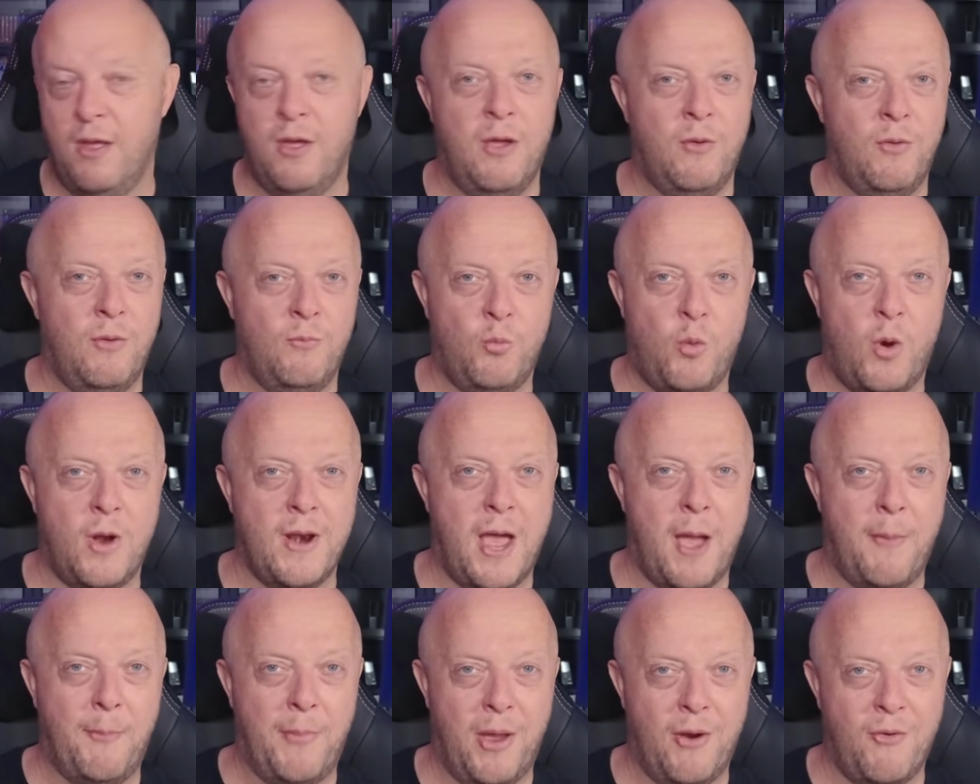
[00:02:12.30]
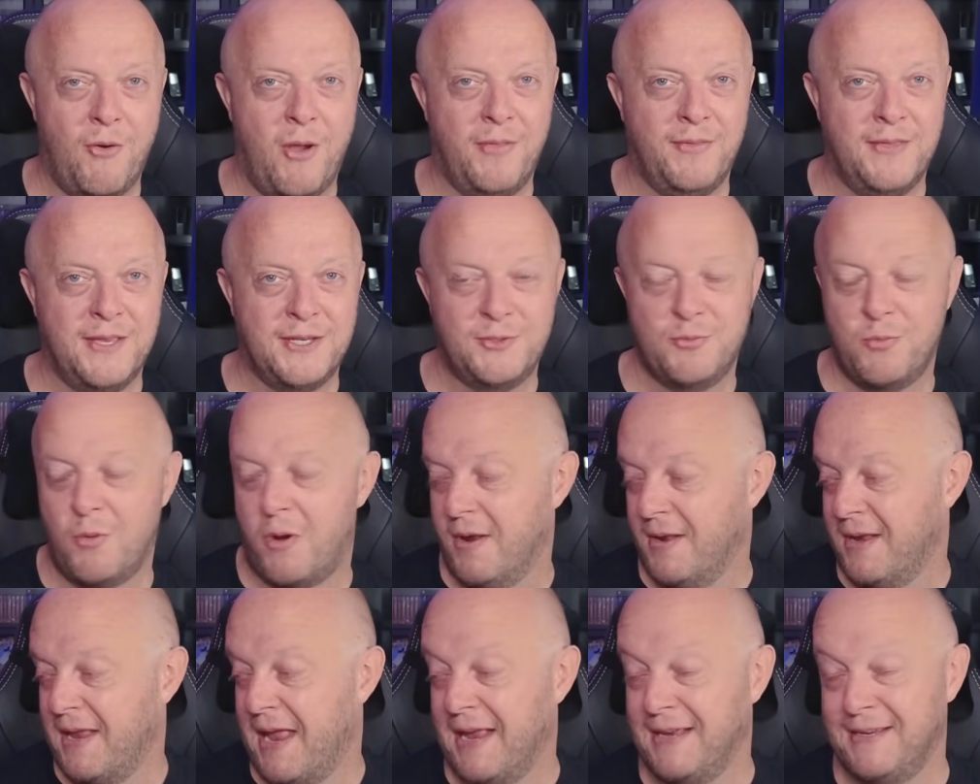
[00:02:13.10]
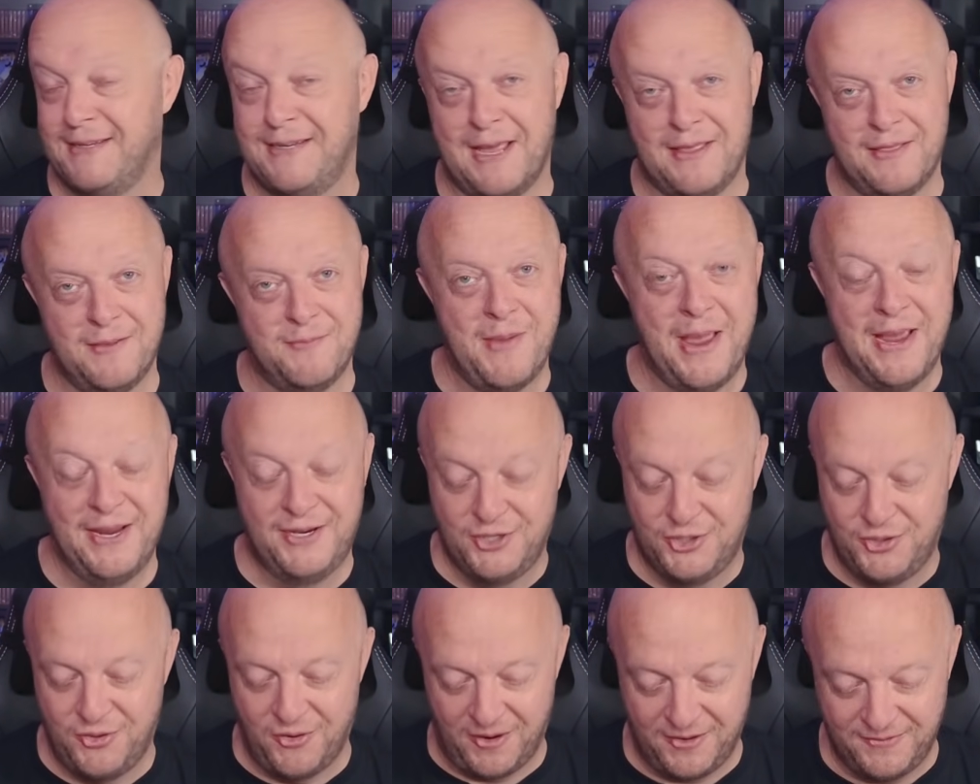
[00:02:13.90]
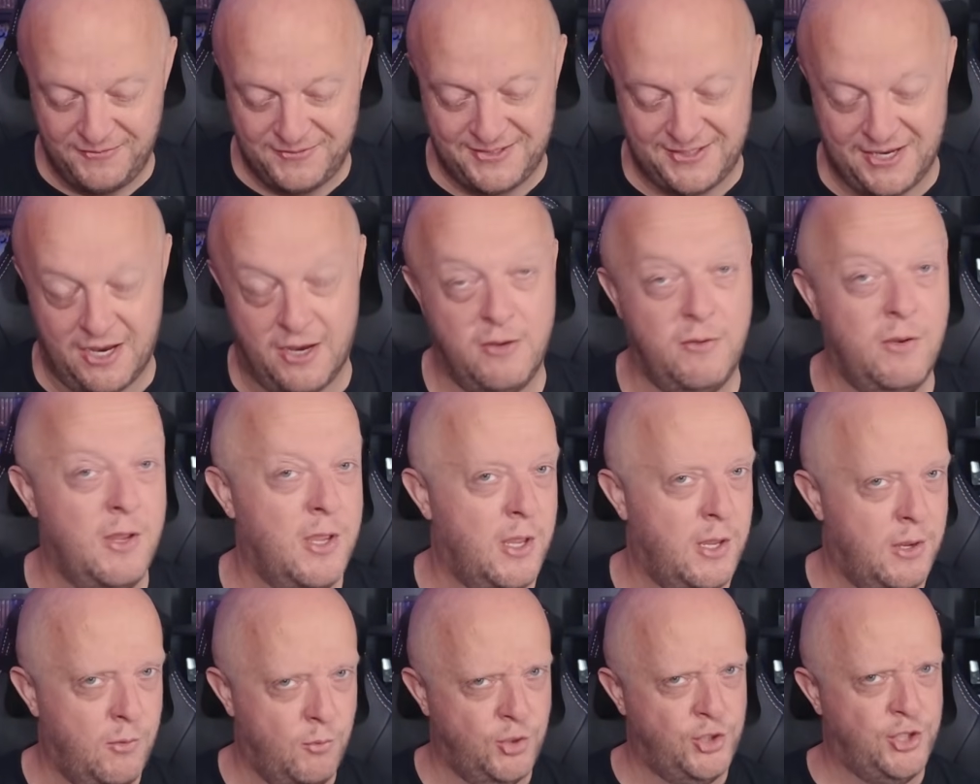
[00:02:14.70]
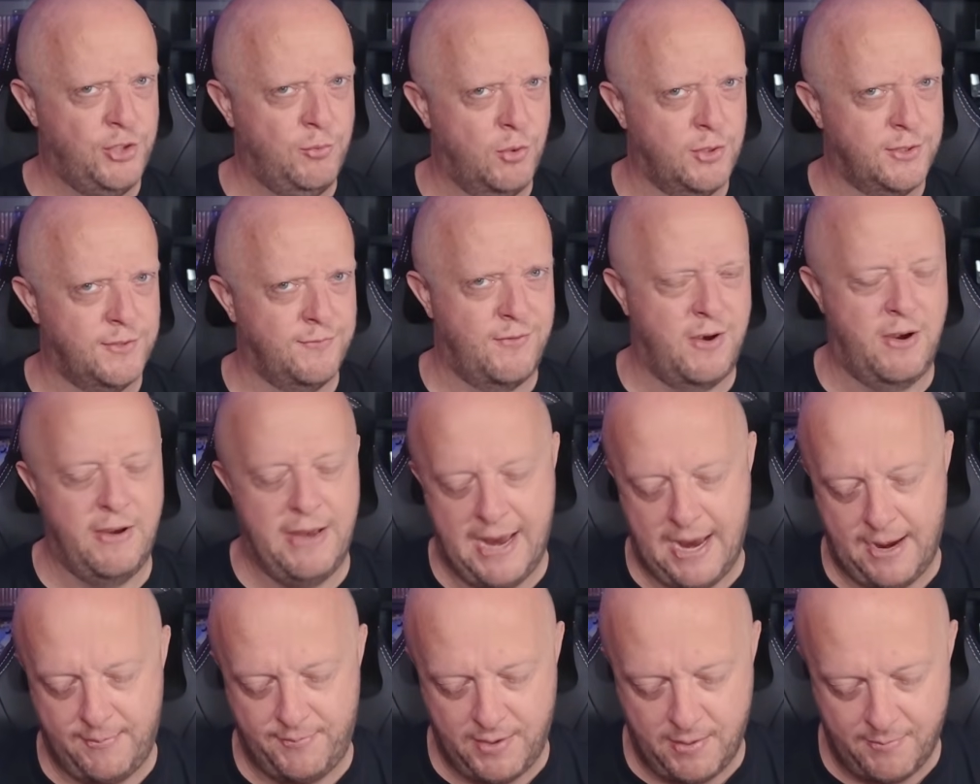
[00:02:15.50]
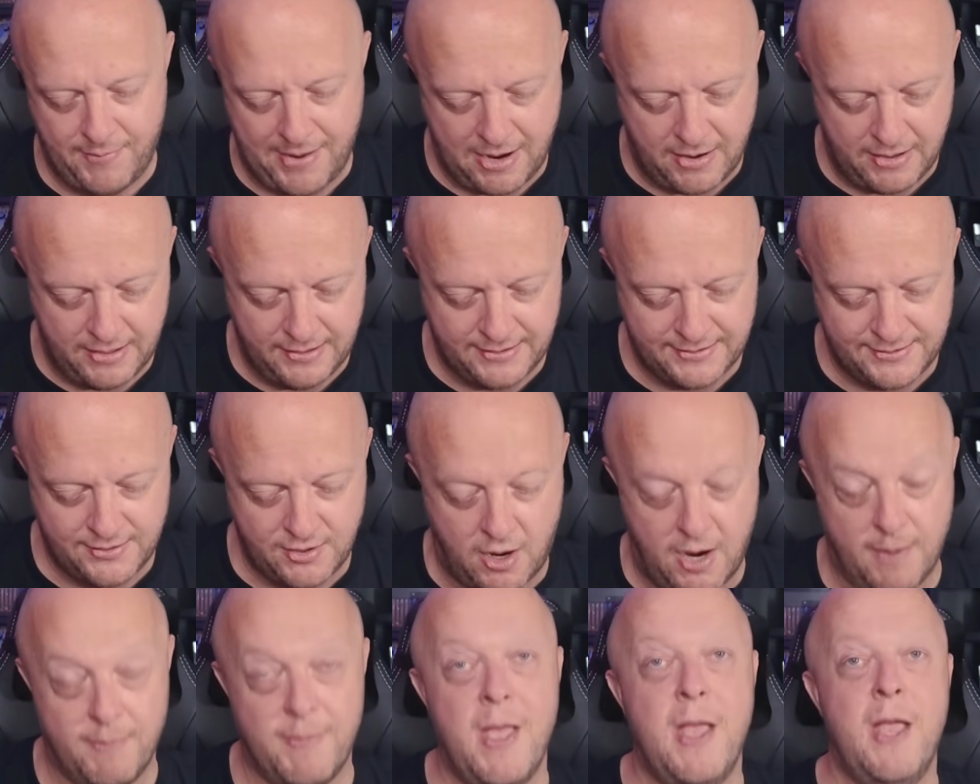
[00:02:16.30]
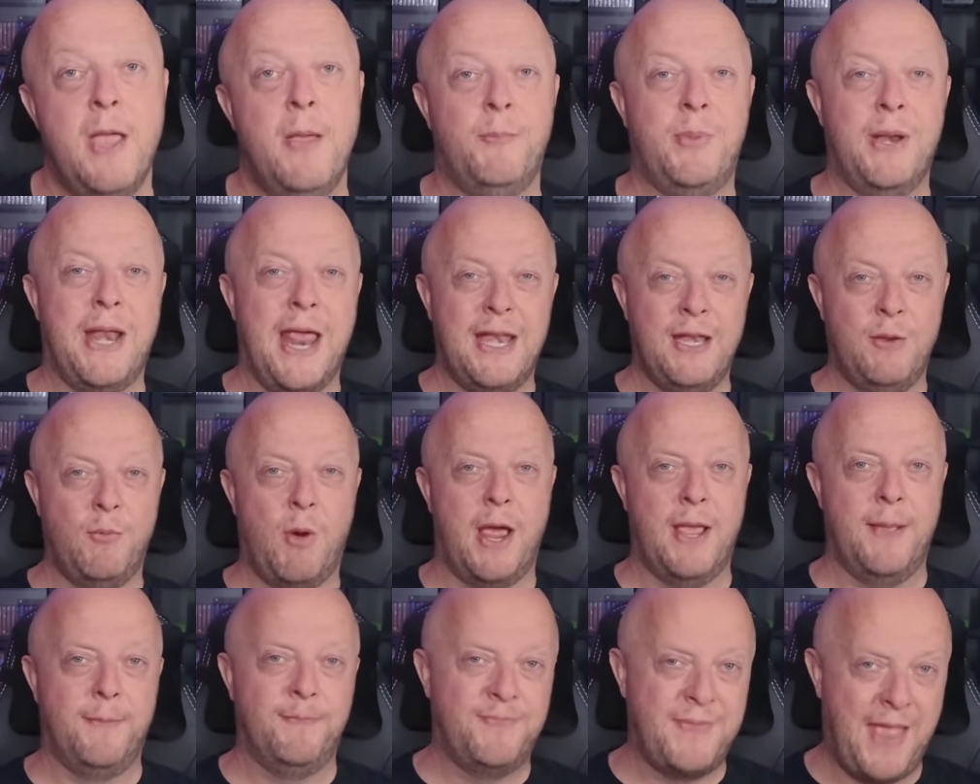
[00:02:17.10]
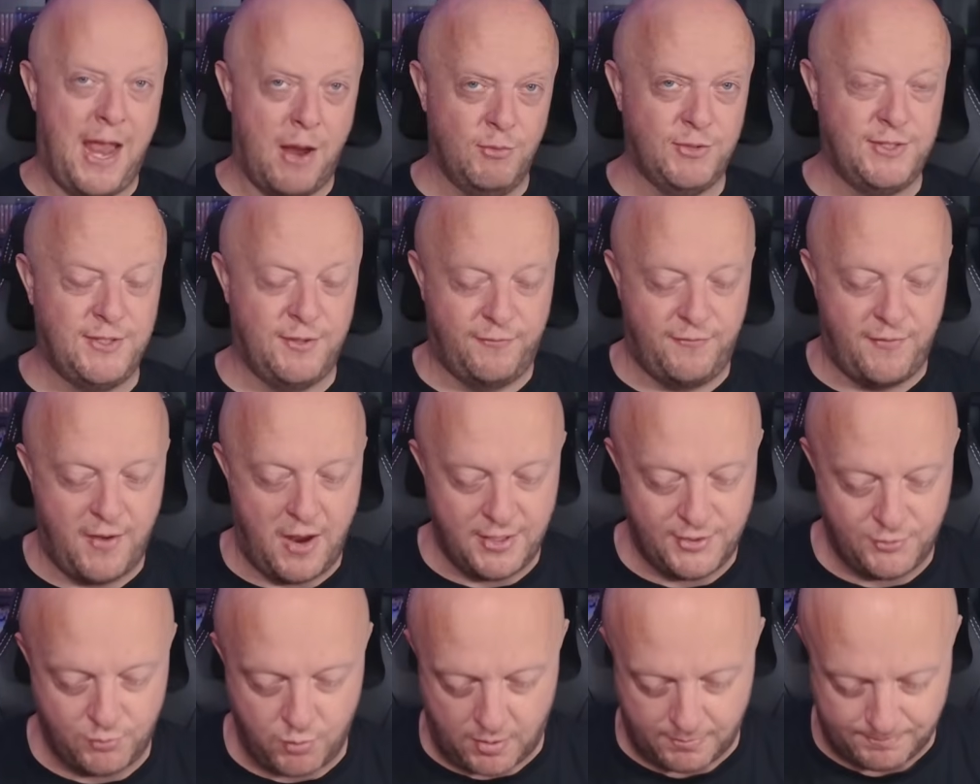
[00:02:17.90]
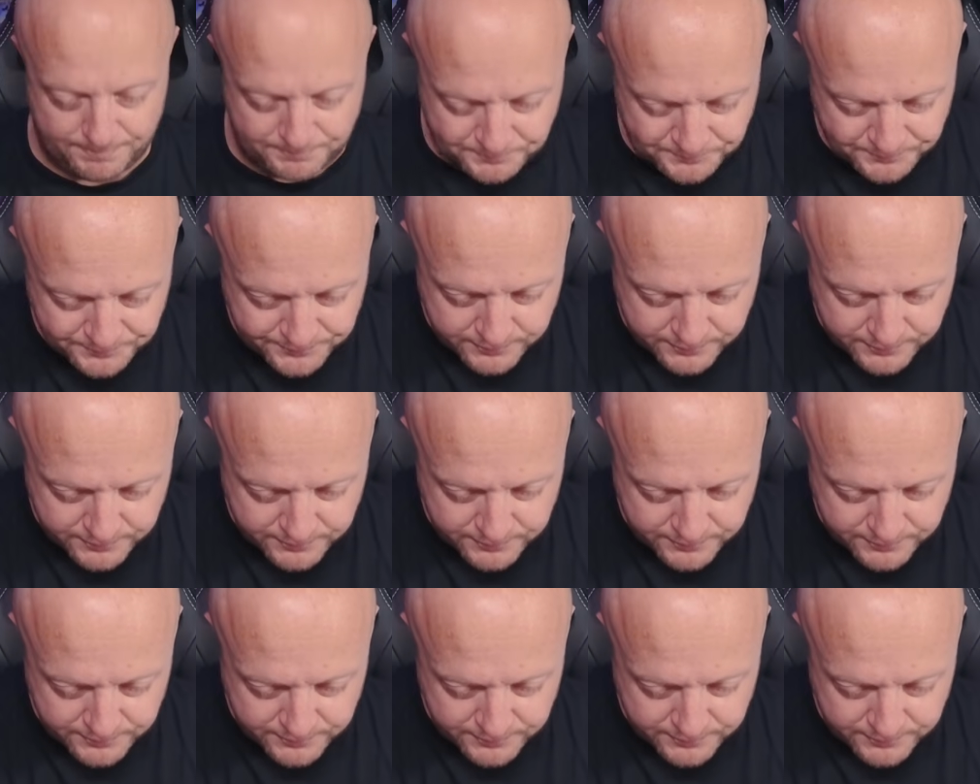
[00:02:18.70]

one-up her on this one and get the Mega Drive 2, which she wasn't very happy about at the time. But anyway, that was the first one.